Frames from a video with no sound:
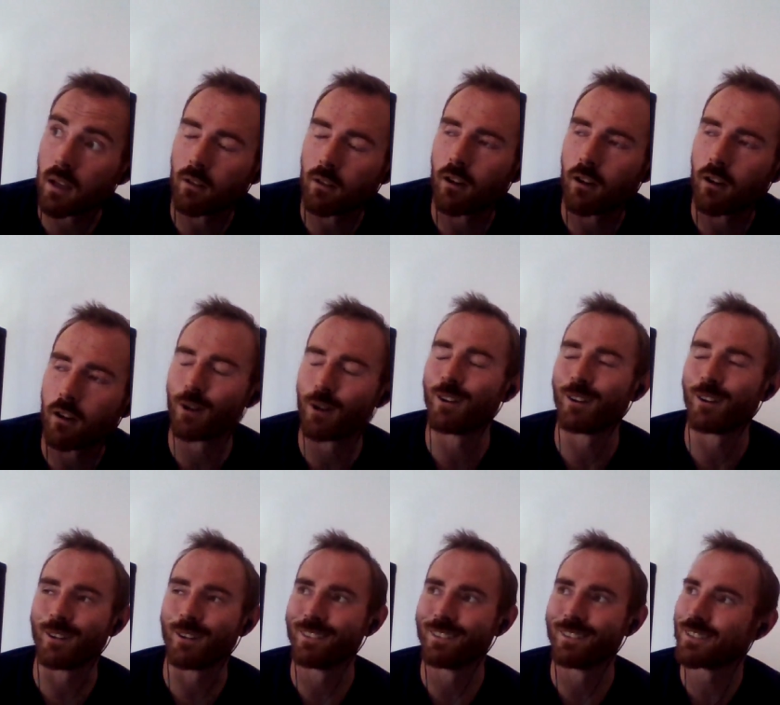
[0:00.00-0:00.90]
or
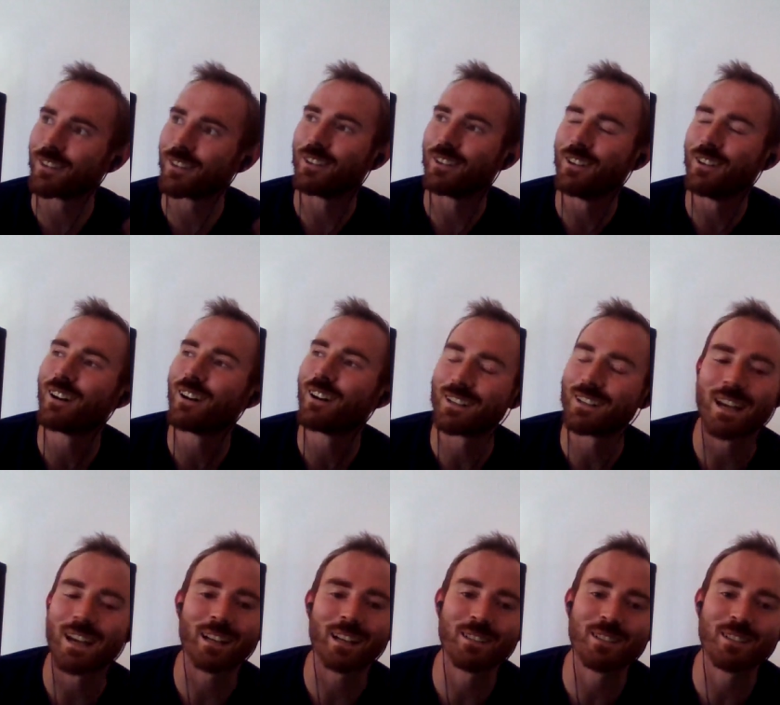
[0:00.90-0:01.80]
sorry not
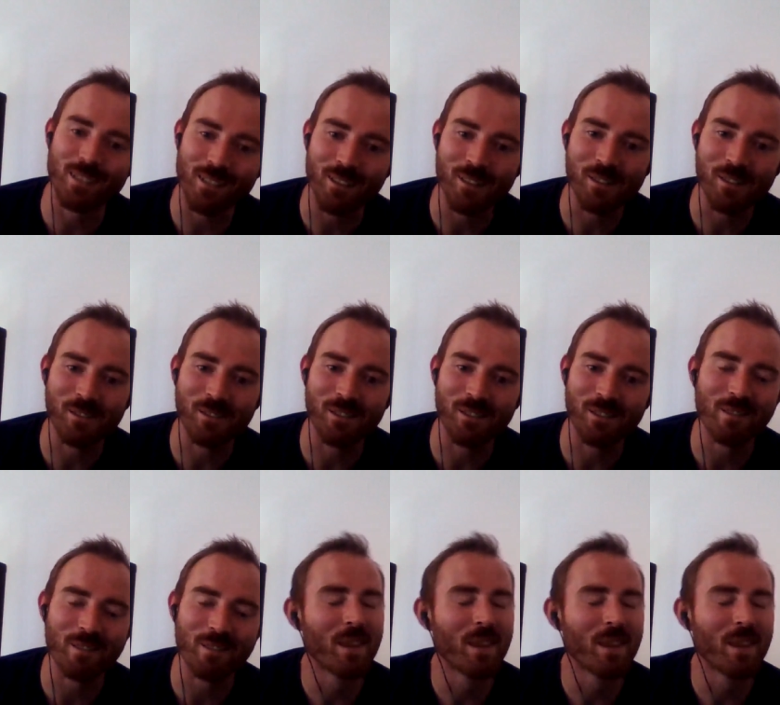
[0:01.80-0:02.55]
attached to the scrum,